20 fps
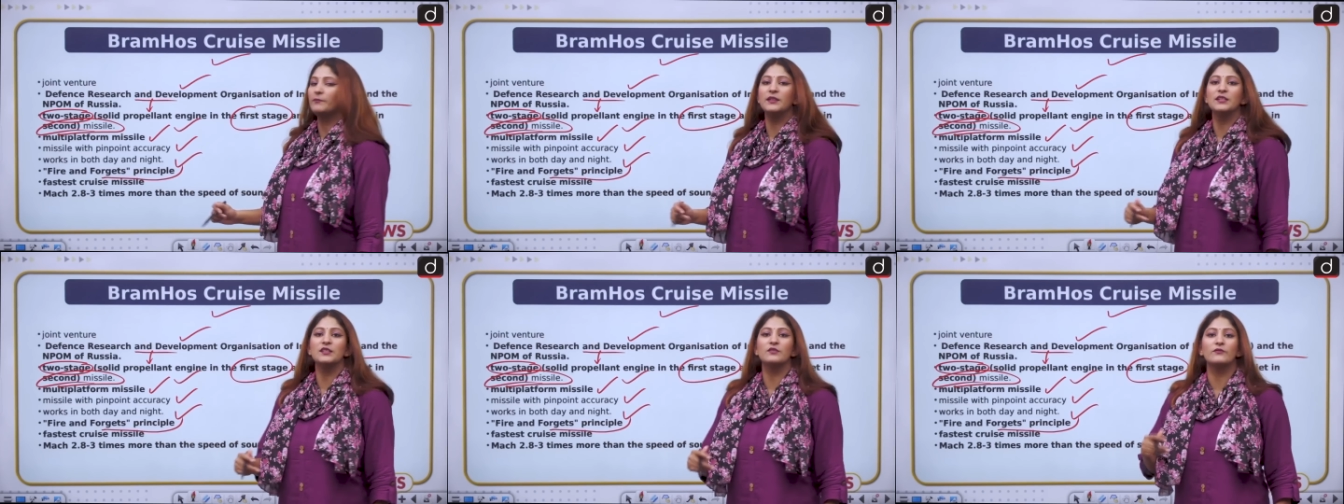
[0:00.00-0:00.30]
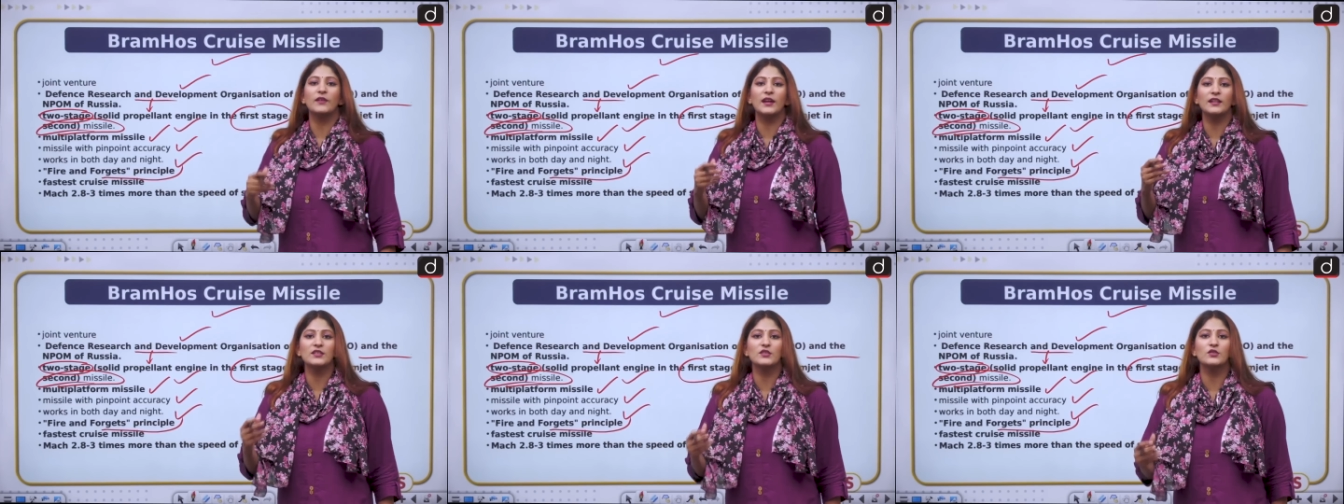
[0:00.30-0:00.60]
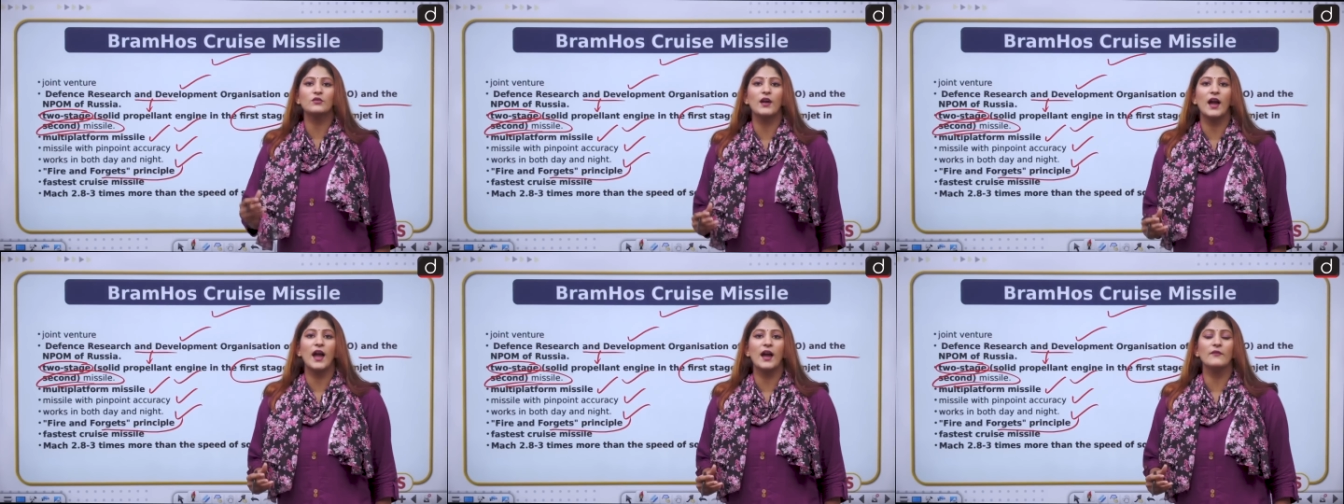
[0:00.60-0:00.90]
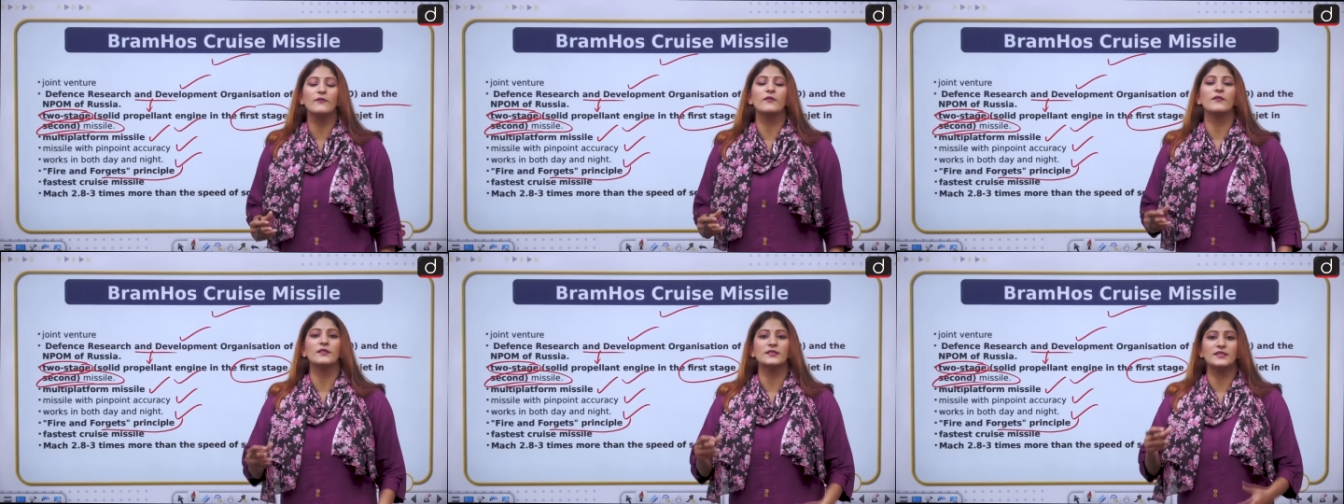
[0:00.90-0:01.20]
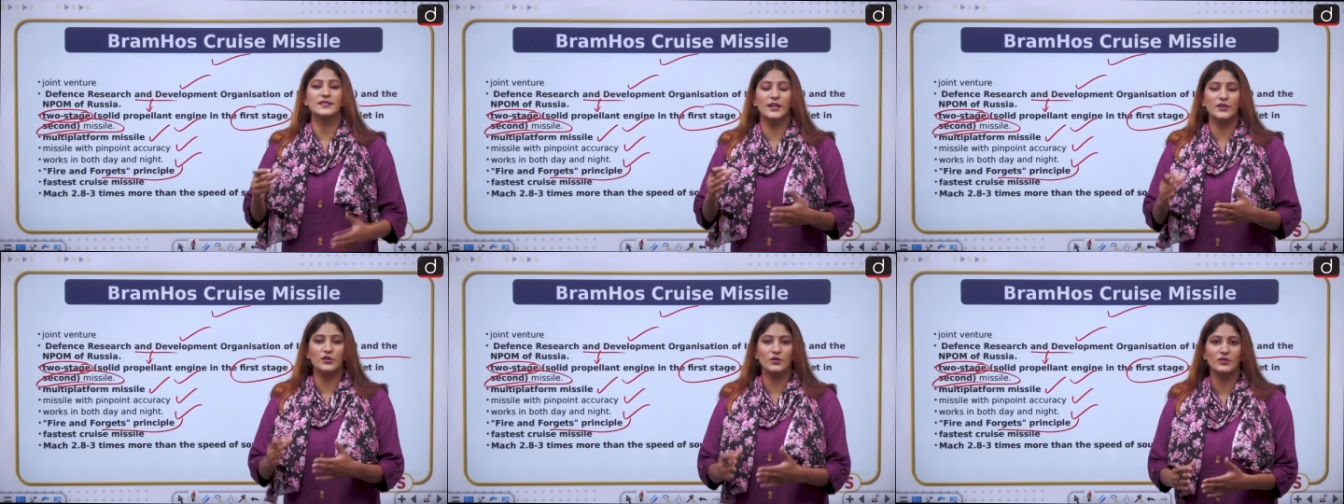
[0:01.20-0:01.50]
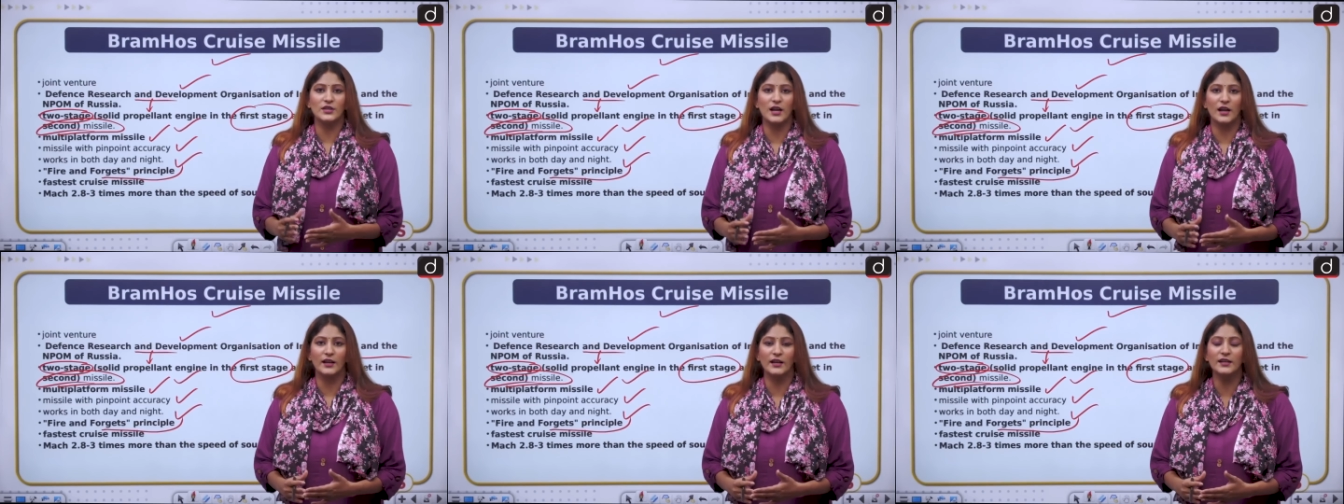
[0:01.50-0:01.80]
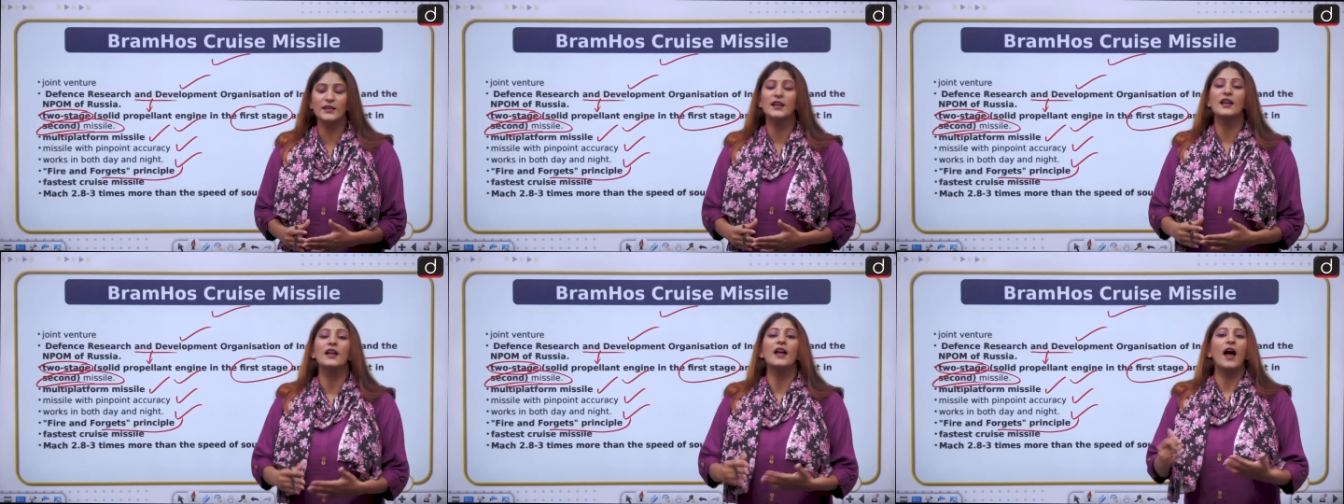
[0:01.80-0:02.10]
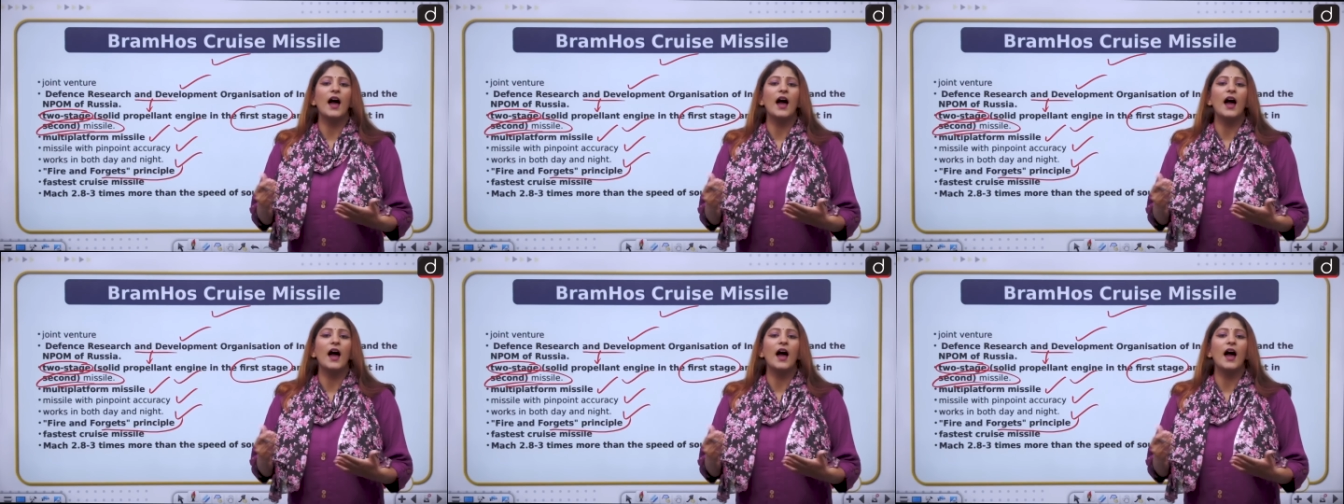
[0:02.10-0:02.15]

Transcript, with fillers: means once you have set your target,